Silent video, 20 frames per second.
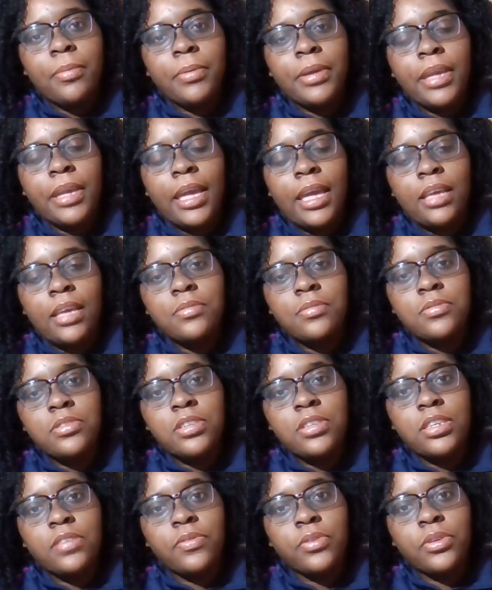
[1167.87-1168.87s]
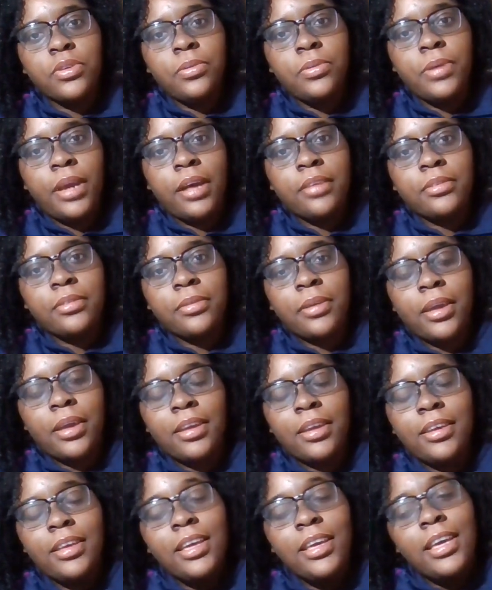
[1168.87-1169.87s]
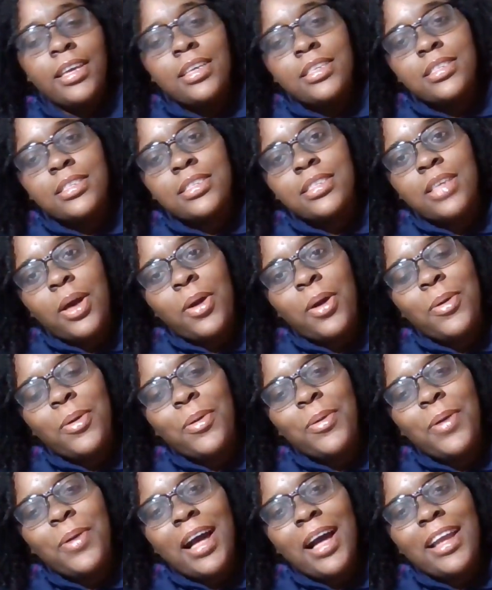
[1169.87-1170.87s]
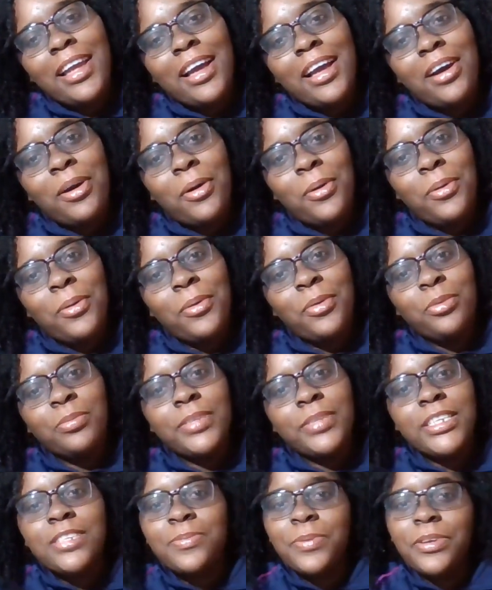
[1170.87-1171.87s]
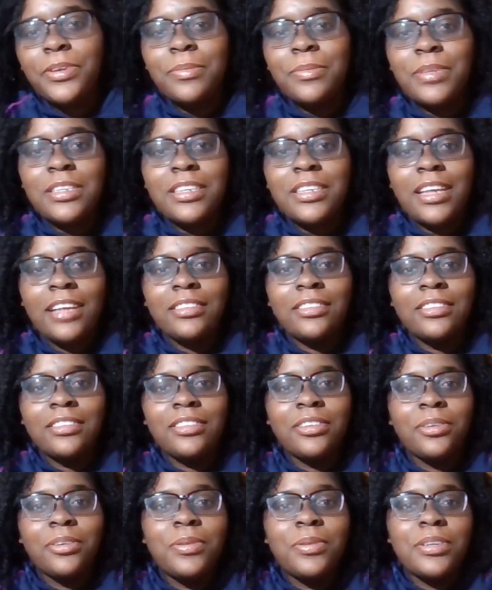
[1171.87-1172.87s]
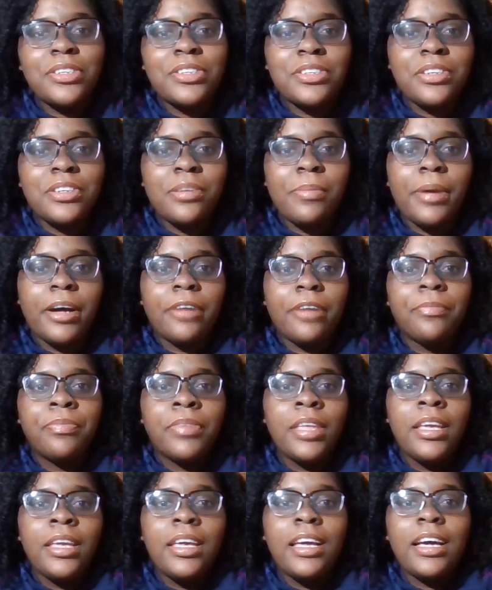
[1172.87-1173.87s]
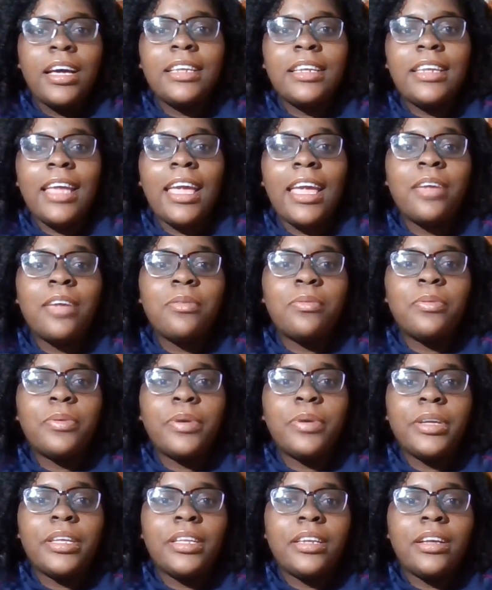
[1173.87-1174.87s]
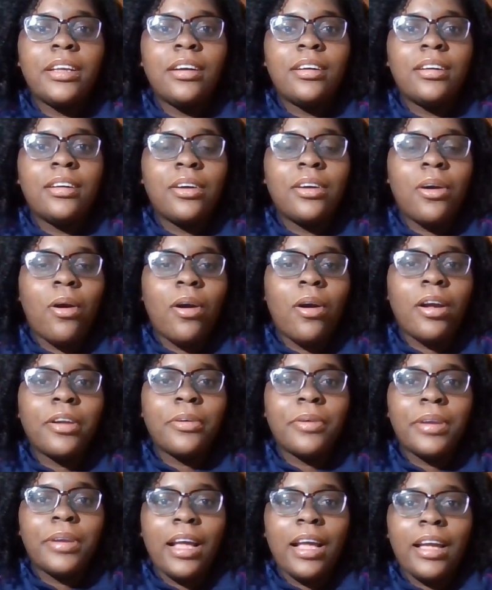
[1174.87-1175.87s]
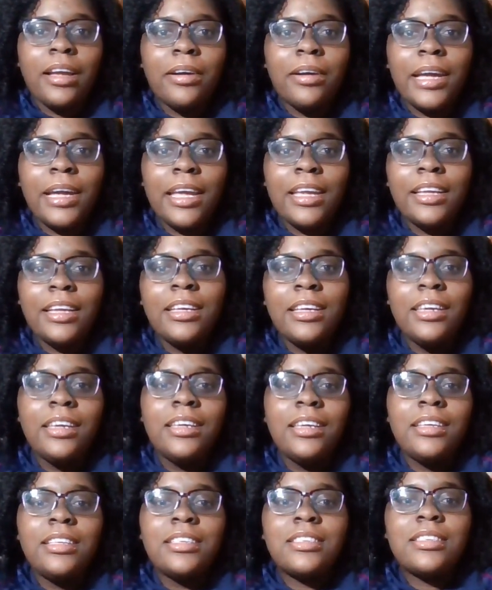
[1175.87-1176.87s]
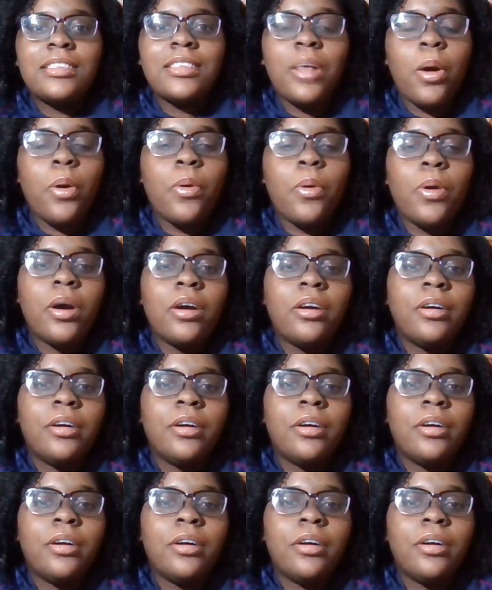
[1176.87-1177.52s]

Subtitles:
games just for you guys. Okay, so I hope this pretty much answers your question about a day with Carter and I. Okay, so